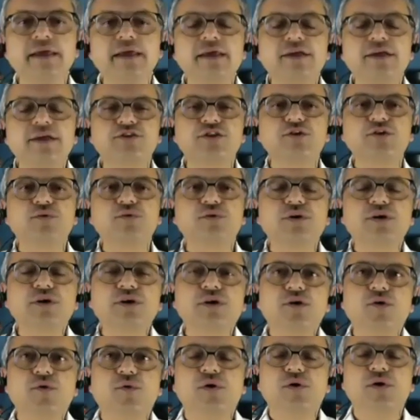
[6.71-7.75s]
So
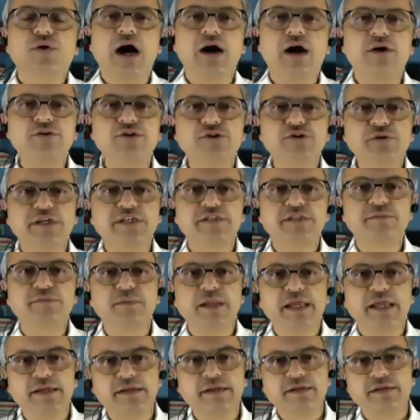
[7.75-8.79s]
how do you
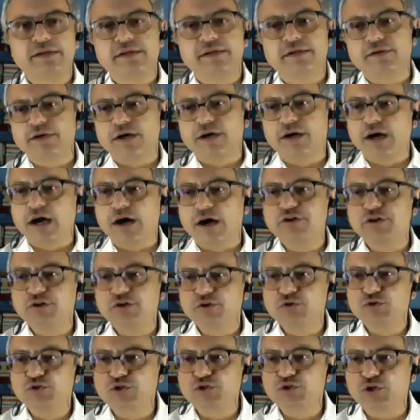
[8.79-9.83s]
explain, how do you
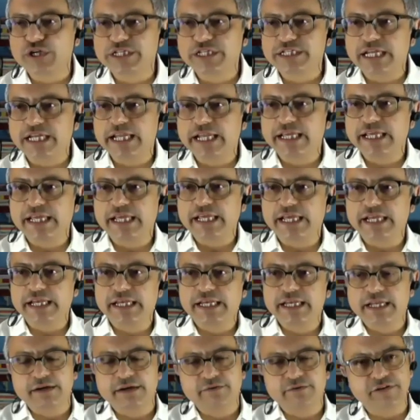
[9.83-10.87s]
use storytelling
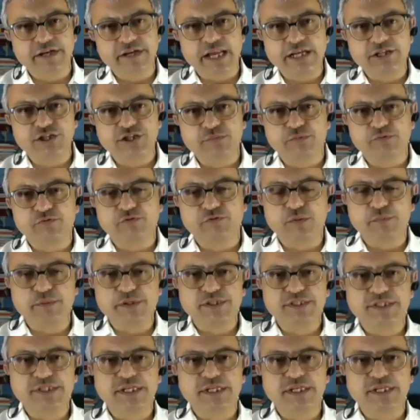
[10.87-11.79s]
in a financial performance?